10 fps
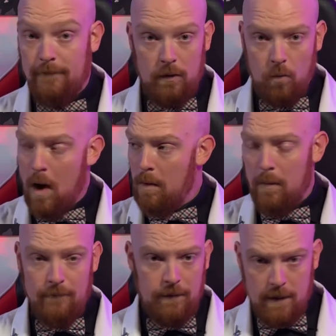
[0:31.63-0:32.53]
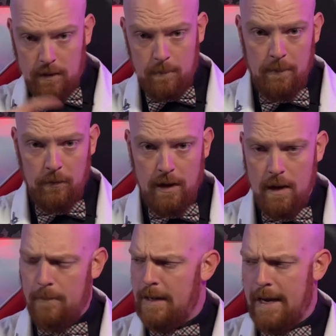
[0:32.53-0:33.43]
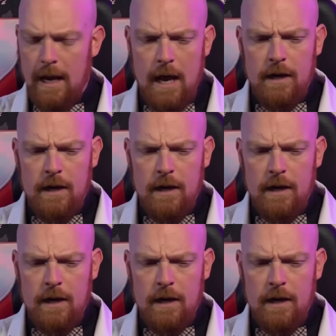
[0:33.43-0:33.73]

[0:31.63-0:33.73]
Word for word: And while we wait for the other people to come back,